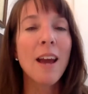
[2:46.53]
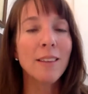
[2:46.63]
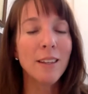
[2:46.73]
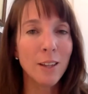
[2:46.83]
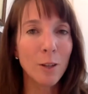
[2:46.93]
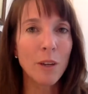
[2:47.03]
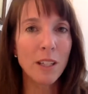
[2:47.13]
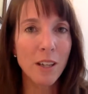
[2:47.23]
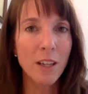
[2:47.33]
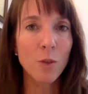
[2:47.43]
And the Neilmed
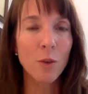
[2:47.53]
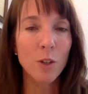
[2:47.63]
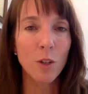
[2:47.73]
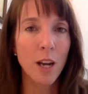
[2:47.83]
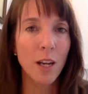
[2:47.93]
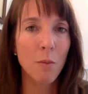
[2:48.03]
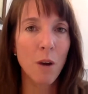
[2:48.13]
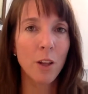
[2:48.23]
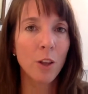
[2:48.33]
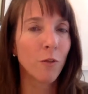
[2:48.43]
sinus rinse or neti
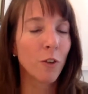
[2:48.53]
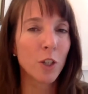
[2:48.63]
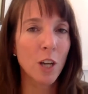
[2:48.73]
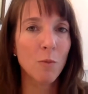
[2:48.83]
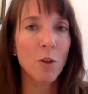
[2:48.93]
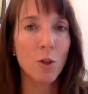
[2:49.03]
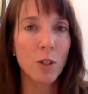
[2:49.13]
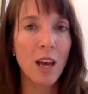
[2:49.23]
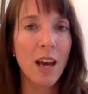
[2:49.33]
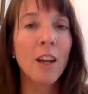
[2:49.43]
pot, the first time you use
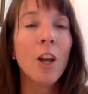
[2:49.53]
that,